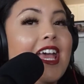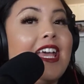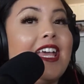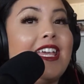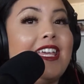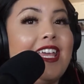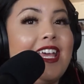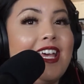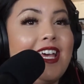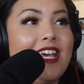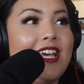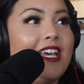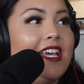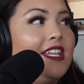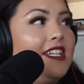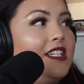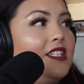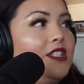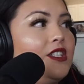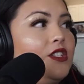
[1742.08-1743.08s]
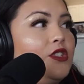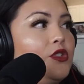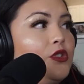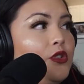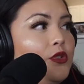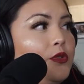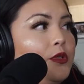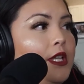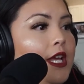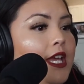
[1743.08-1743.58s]
Yeah, and it's
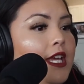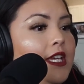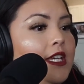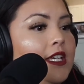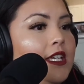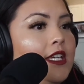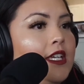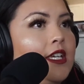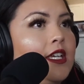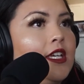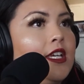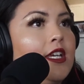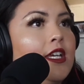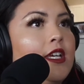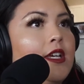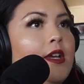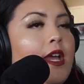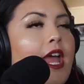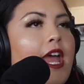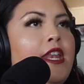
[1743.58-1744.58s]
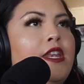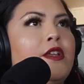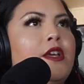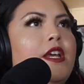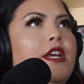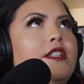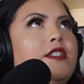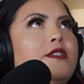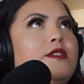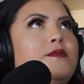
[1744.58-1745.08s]
true. And
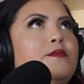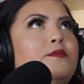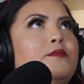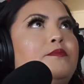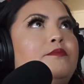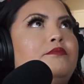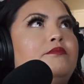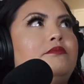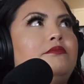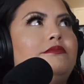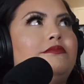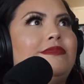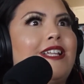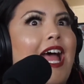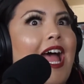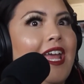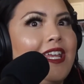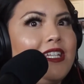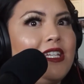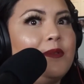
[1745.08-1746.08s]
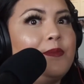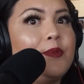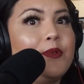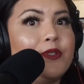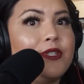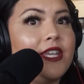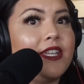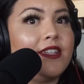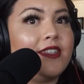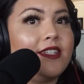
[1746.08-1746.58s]
it's
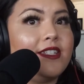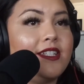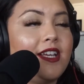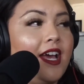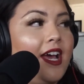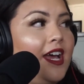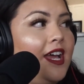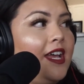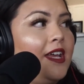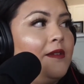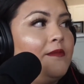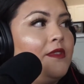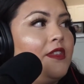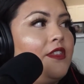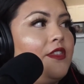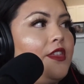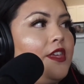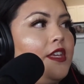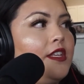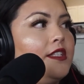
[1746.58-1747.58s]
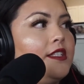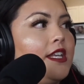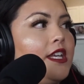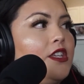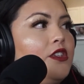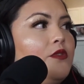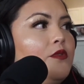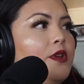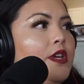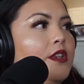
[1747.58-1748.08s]
90% of the time, the things that
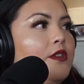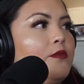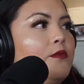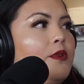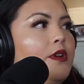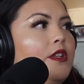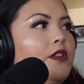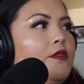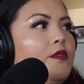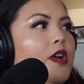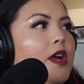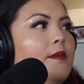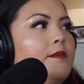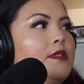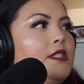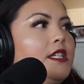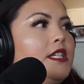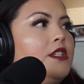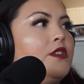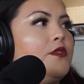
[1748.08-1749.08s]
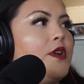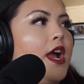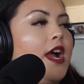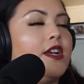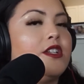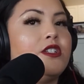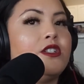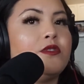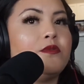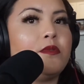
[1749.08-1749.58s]
when it comes to
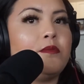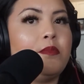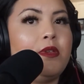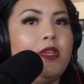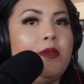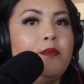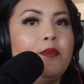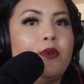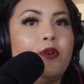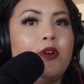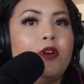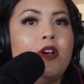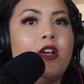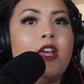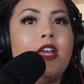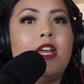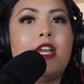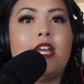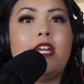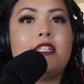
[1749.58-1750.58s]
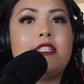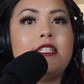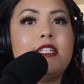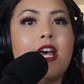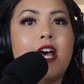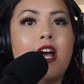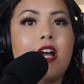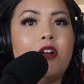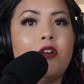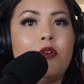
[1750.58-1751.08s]
interactions with people, it's
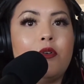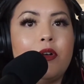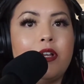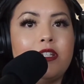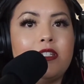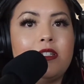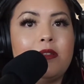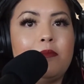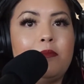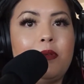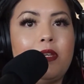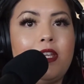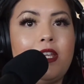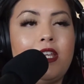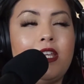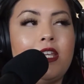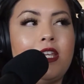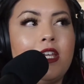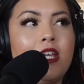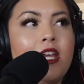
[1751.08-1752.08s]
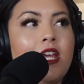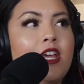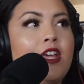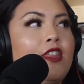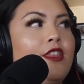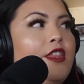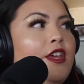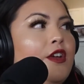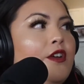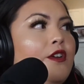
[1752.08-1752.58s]
not going to be
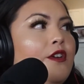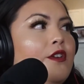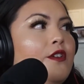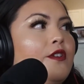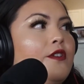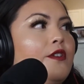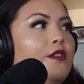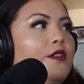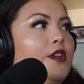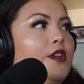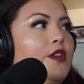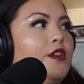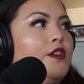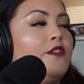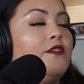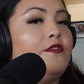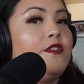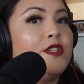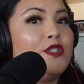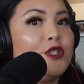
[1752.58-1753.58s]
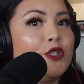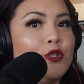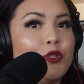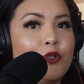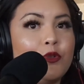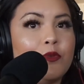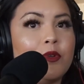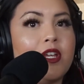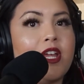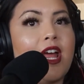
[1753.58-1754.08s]
their
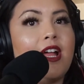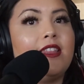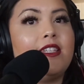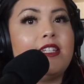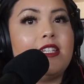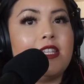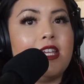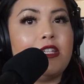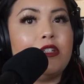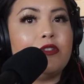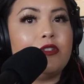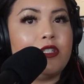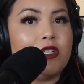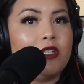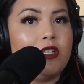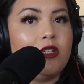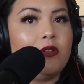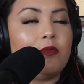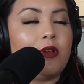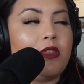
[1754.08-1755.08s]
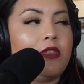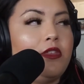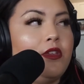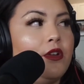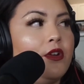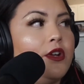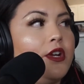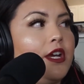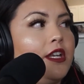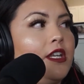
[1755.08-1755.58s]
physical reality that you're dealing with.
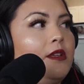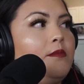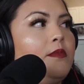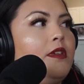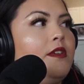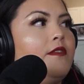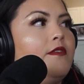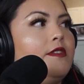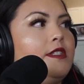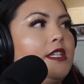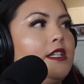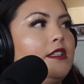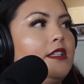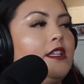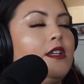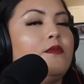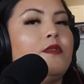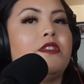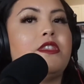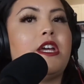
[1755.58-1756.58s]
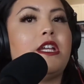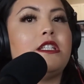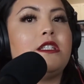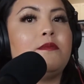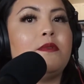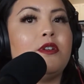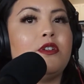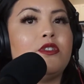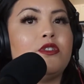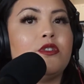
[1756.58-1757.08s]
You're going to be dealing with that
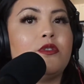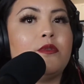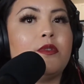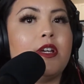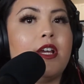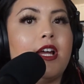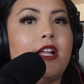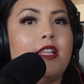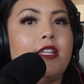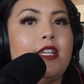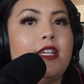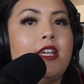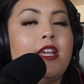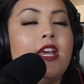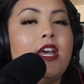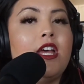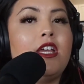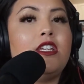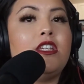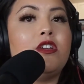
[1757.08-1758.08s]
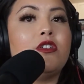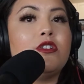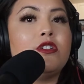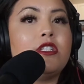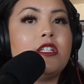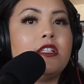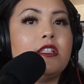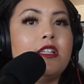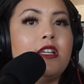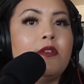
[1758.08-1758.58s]
spiritual reality. You're
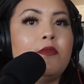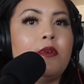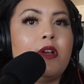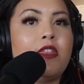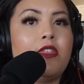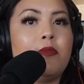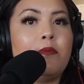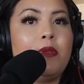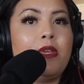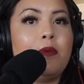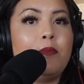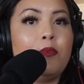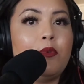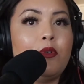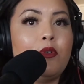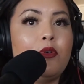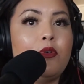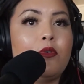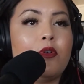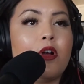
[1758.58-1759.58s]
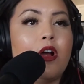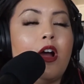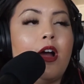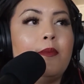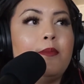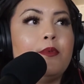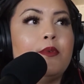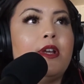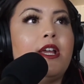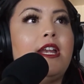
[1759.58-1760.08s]
dealing with people who are
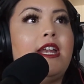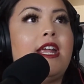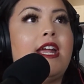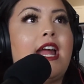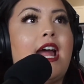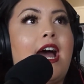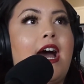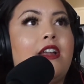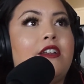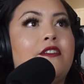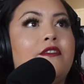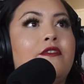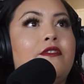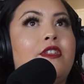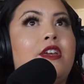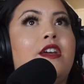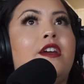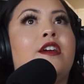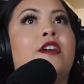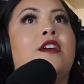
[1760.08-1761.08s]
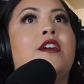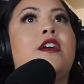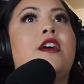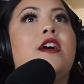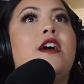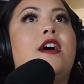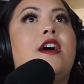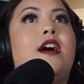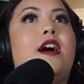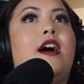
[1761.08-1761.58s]
operating out of their
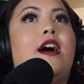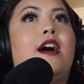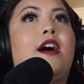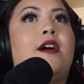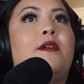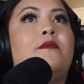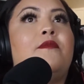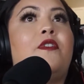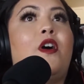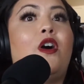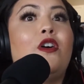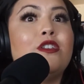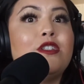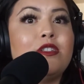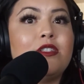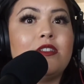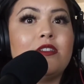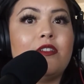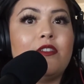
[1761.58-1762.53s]
false